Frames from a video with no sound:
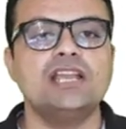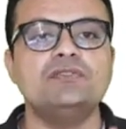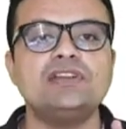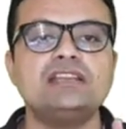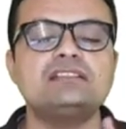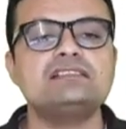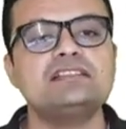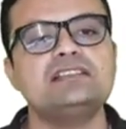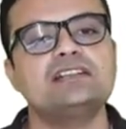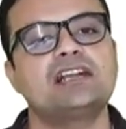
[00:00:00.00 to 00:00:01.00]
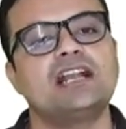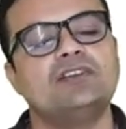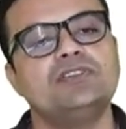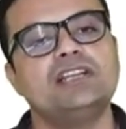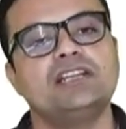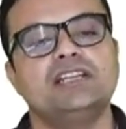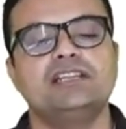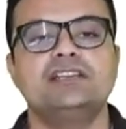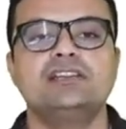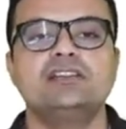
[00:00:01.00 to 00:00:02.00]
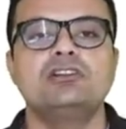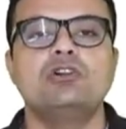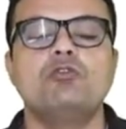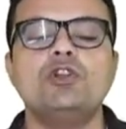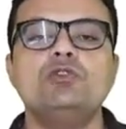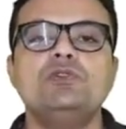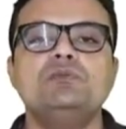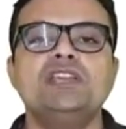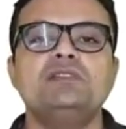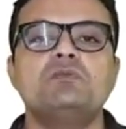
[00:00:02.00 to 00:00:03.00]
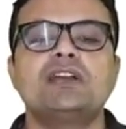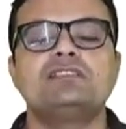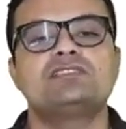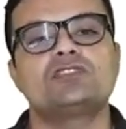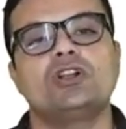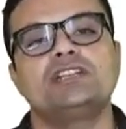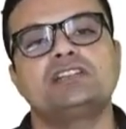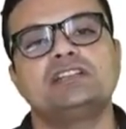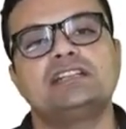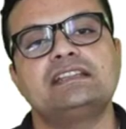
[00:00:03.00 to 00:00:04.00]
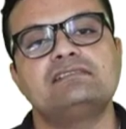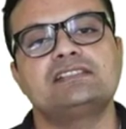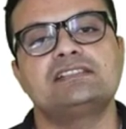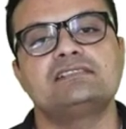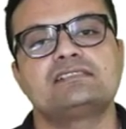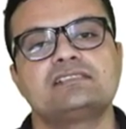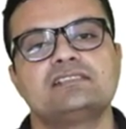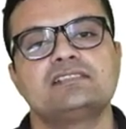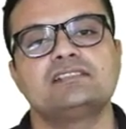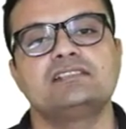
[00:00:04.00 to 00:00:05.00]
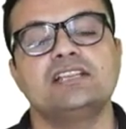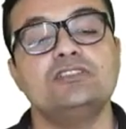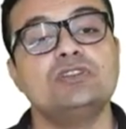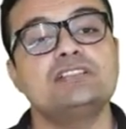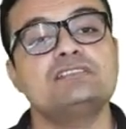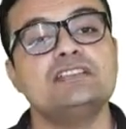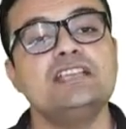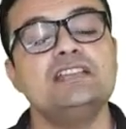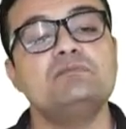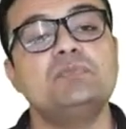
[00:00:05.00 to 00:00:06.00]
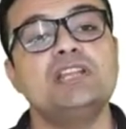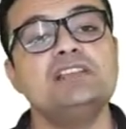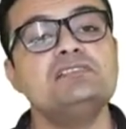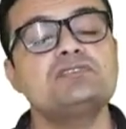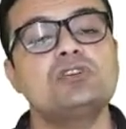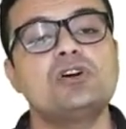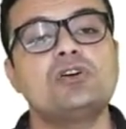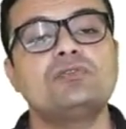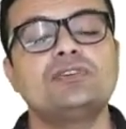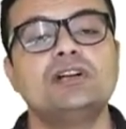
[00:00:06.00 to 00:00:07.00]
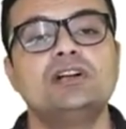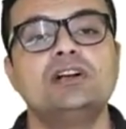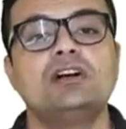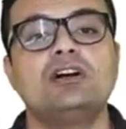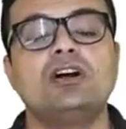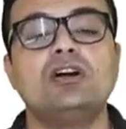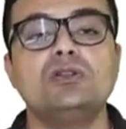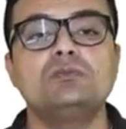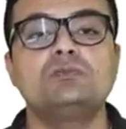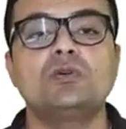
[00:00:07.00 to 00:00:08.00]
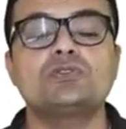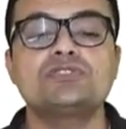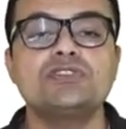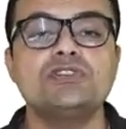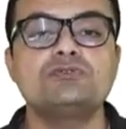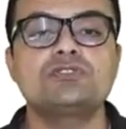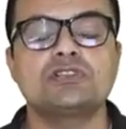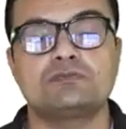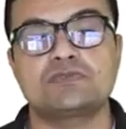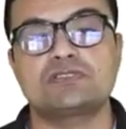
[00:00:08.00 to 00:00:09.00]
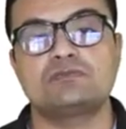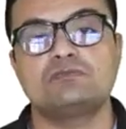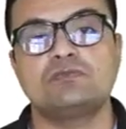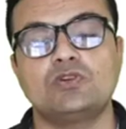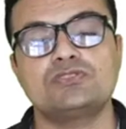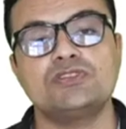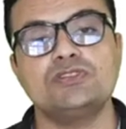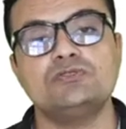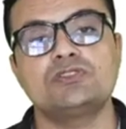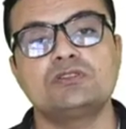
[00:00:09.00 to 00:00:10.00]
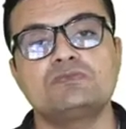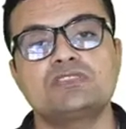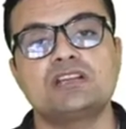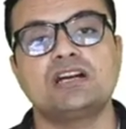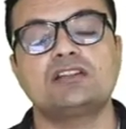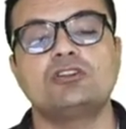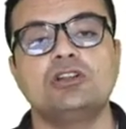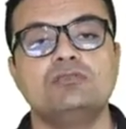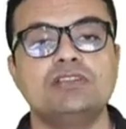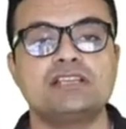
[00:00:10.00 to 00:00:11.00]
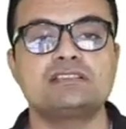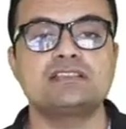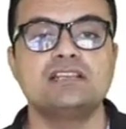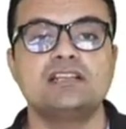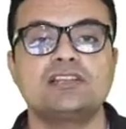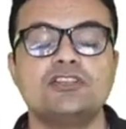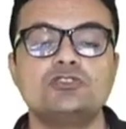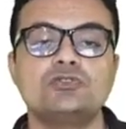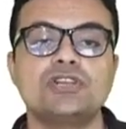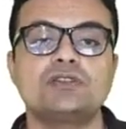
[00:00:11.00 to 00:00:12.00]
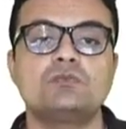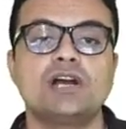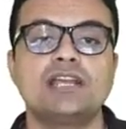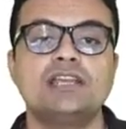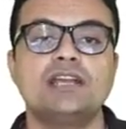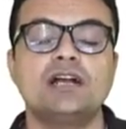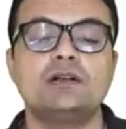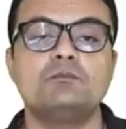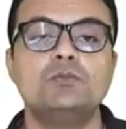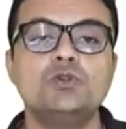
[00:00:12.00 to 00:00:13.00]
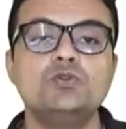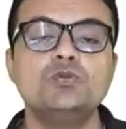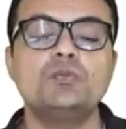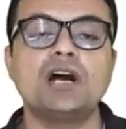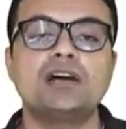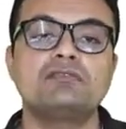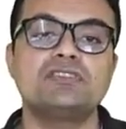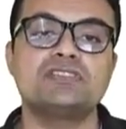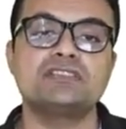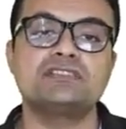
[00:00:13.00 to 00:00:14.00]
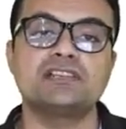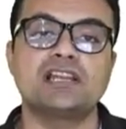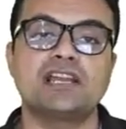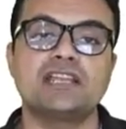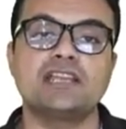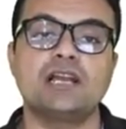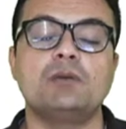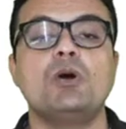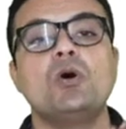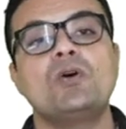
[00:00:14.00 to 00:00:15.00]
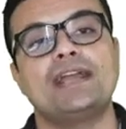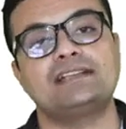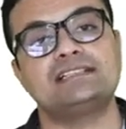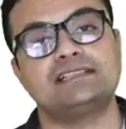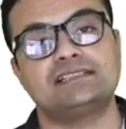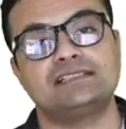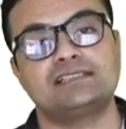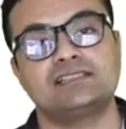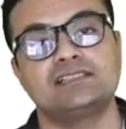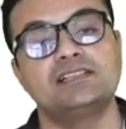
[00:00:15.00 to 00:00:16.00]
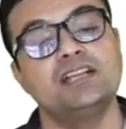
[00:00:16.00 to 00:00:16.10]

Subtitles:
If I consider graphically, what do we mean by this alternating series? Then you can see in place of all positive terms are always denoted by a blue bar which is lying above x-axis.